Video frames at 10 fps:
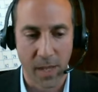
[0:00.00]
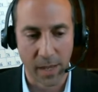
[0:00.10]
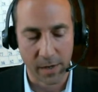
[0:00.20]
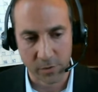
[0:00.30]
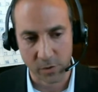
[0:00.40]

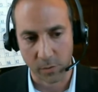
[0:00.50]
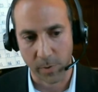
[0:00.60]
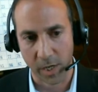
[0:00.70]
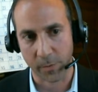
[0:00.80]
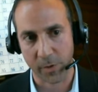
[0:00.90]
And also
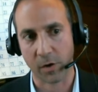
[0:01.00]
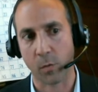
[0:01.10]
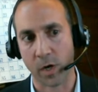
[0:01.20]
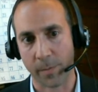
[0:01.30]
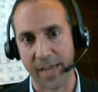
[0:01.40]
Barbara
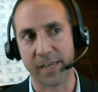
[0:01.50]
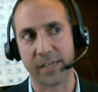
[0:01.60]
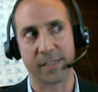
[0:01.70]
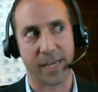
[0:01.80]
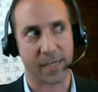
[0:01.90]
Pure, one of my agents,